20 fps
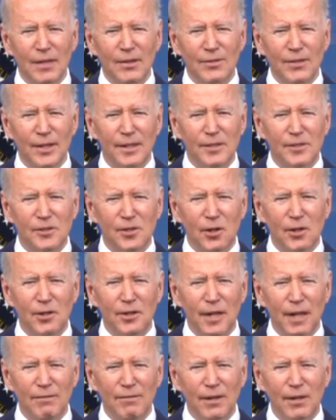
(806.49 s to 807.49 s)
that has turned
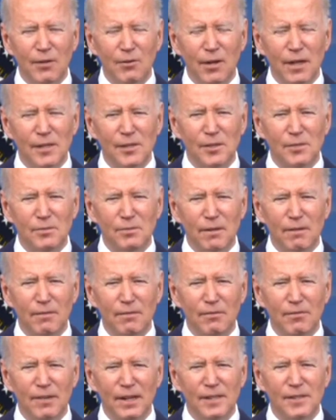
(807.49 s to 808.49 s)
every crisis we ever
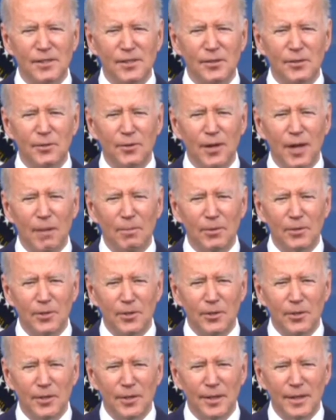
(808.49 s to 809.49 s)
faced into an
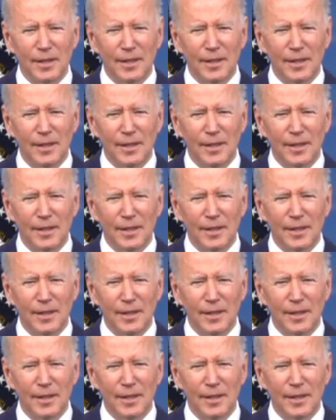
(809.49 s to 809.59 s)
opportunity.